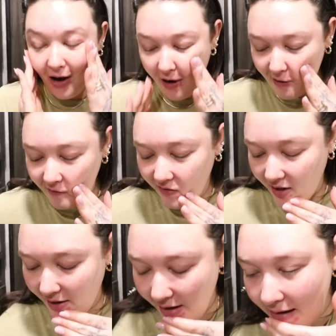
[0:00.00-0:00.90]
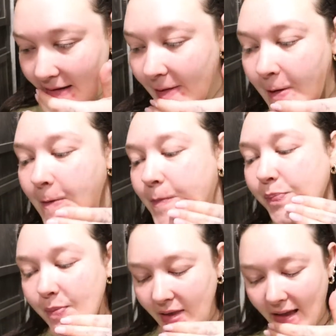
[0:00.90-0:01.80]
RV
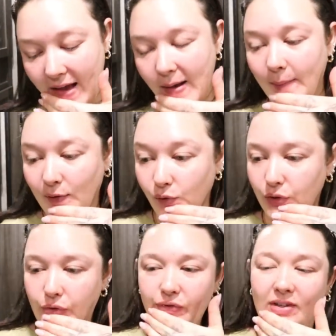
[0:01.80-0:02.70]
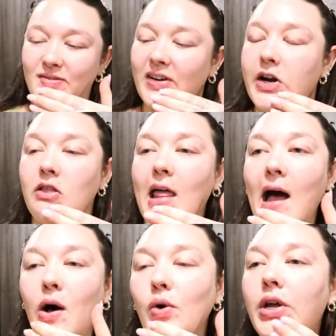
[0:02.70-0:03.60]
um, roof. It's very
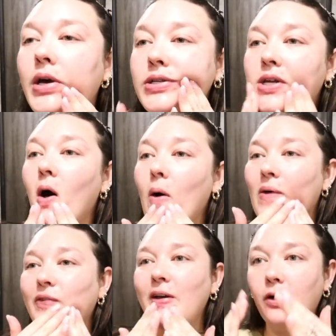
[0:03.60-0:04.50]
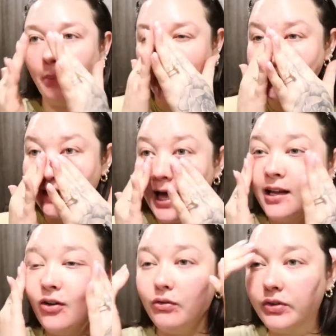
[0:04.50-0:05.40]
loud, so hopefully you don't mind
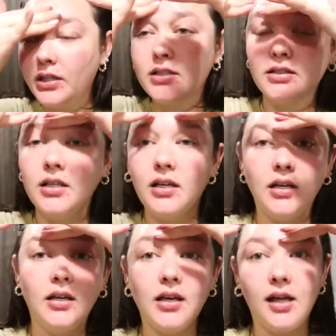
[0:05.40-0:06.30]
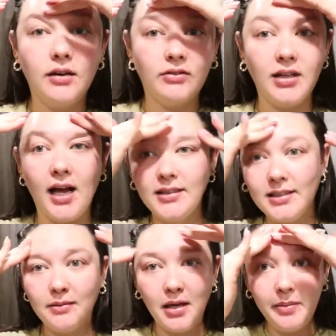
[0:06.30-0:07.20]
that. Hopefully it's kind of
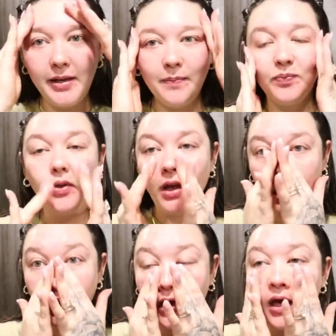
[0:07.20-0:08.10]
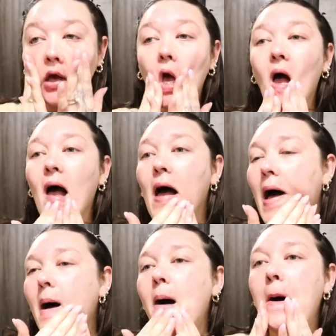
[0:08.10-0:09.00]
relaxing maybe.
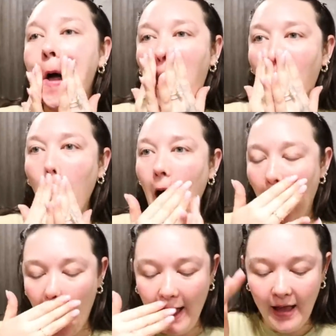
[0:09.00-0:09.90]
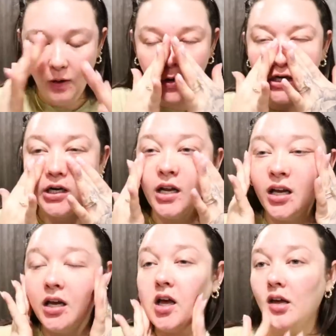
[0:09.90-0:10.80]
Uh, I ordered
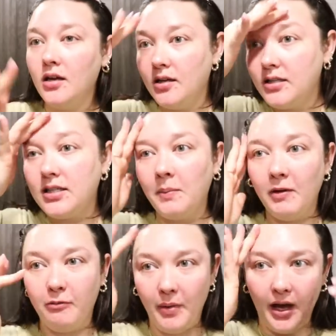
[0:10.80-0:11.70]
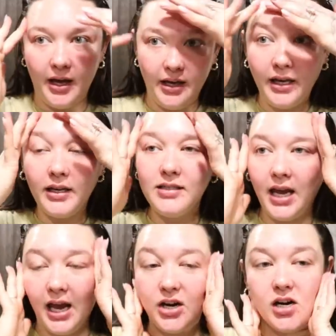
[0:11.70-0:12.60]
some of my
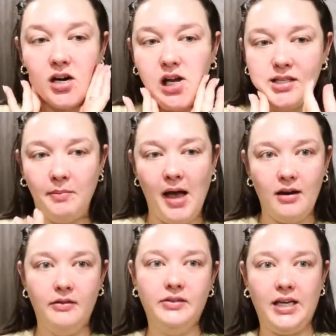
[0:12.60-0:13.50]
tanner because I'm out of